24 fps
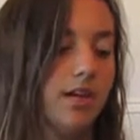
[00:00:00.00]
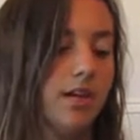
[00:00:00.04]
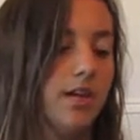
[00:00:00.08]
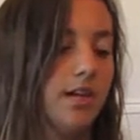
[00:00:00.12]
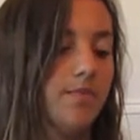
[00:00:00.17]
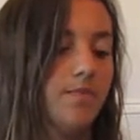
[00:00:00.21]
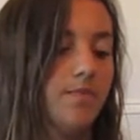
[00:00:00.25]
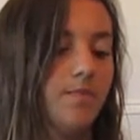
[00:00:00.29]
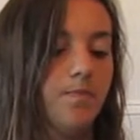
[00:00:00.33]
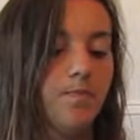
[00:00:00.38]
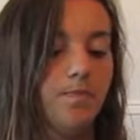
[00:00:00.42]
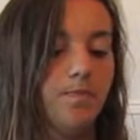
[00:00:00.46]

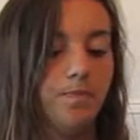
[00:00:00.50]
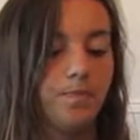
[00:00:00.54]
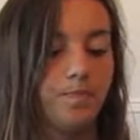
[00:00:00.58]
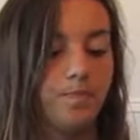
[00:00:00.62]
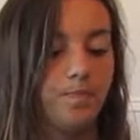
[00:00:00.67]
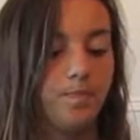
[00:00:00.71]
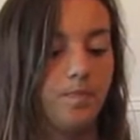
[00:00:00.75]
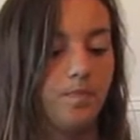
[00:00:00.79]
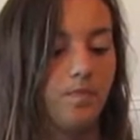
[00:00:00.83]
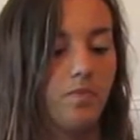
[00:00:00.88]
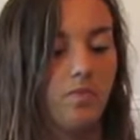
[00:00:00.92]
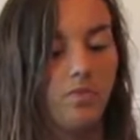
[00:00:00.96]
it.
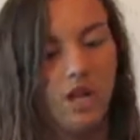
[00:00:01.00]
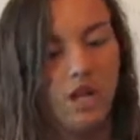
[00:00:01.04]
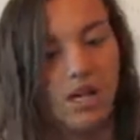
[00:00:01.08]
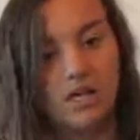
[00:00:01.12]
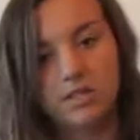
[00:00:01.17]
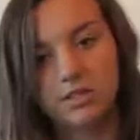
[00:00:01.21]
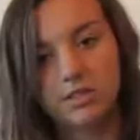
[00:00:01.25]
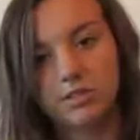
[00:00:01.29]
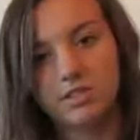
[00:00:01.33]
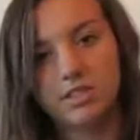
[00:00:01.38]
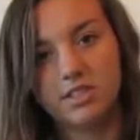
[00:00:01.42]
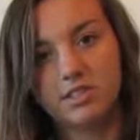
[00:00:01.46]

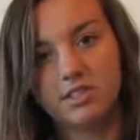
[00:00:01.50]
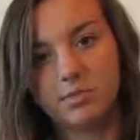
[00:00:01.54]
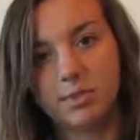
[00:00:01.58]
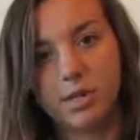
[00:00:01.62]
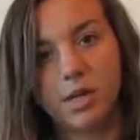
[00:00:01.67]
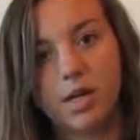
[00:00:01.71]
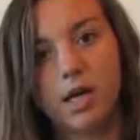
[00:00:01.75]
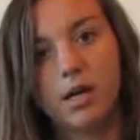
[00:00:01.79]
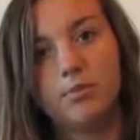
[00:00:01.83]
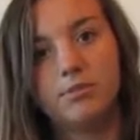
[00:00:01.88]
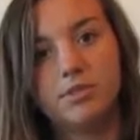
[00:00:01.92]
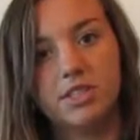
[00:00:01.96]
So it's just
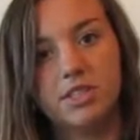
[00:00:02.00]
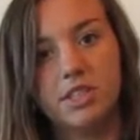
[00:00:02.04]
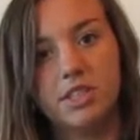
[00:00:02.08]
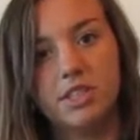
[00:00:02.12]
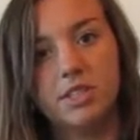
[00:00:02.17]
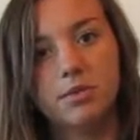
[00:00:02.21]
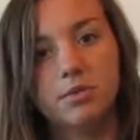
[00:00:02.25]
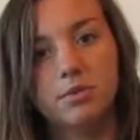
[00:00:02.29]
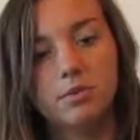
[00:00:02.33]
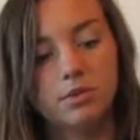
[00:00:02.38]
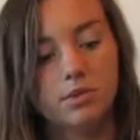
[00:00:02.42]
really up to you.